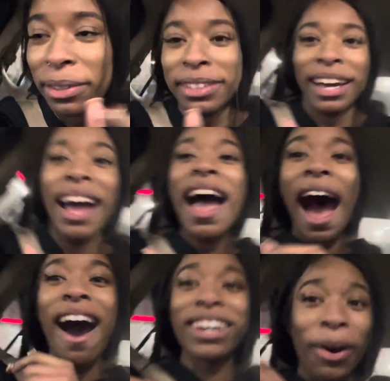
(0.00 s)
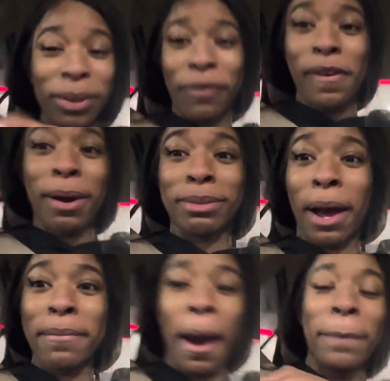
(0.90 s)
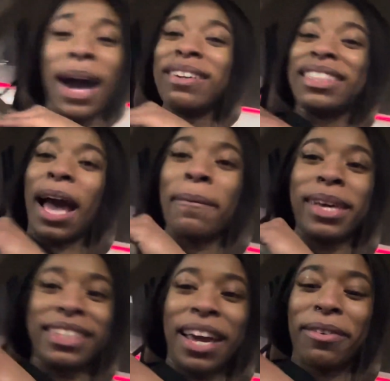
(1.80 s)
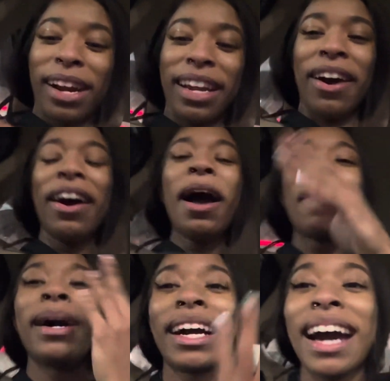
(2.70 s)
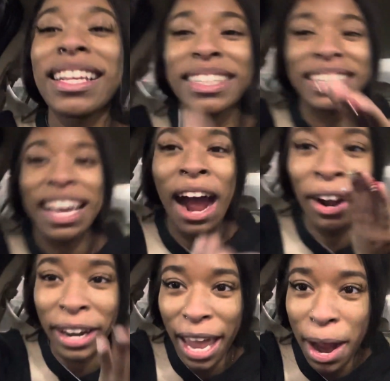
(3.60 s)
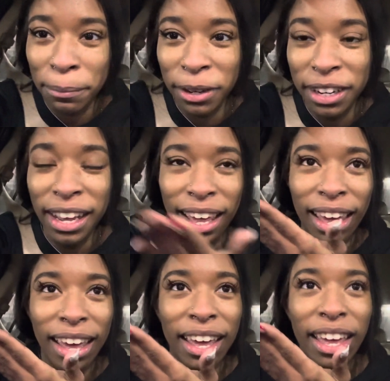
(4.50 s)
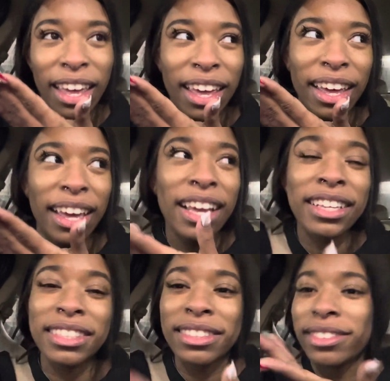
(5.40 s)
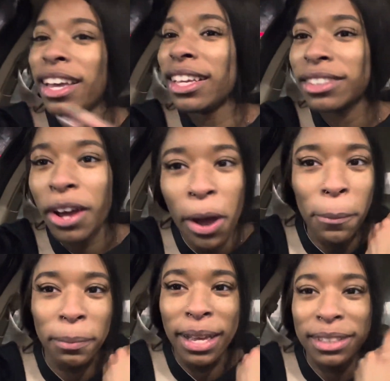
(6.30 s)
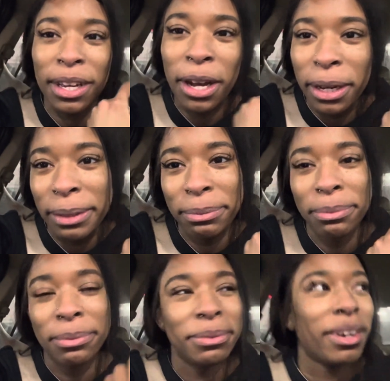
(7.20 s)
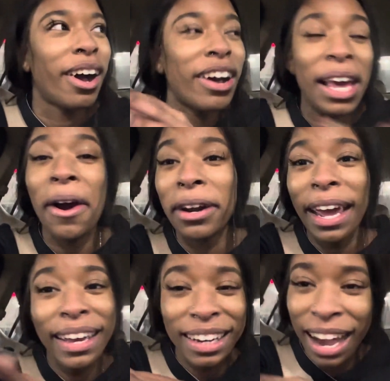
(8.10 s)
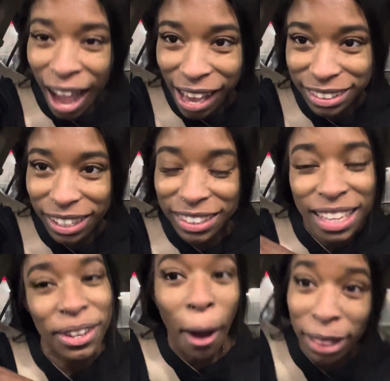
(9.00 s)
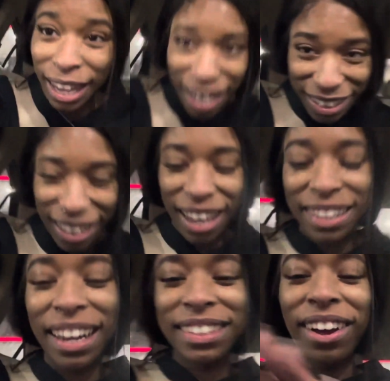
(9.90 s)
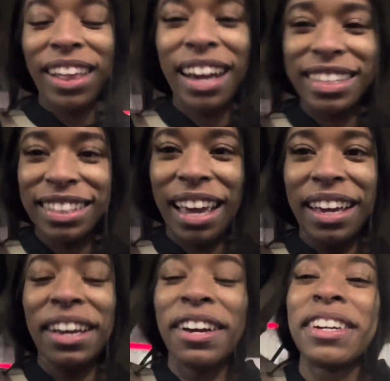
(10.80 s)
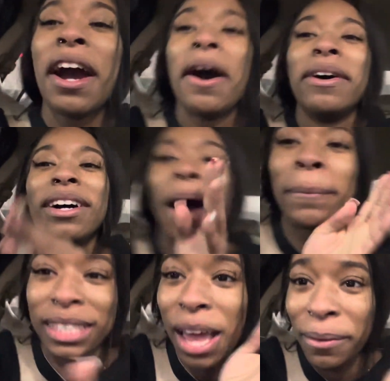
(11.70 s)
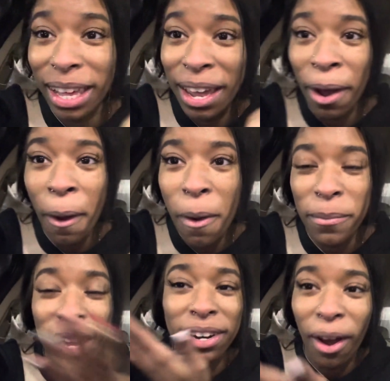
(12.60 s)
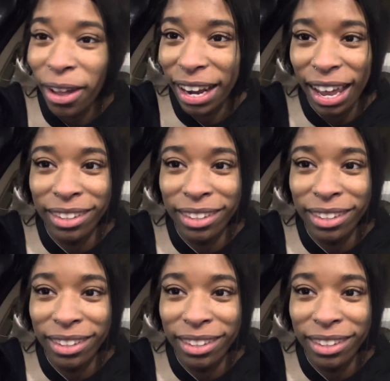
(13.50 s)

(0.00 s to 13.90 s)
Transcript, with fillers: I don't know what the fuck I'm talking about, but I'm just heavy as hell right now. My cousin just got her camera. It's it's up, it's up. All that all that in good hot sauce. That's all I gotta say. That's all I gotta say. Now I'ma see y'all when I get home and all that.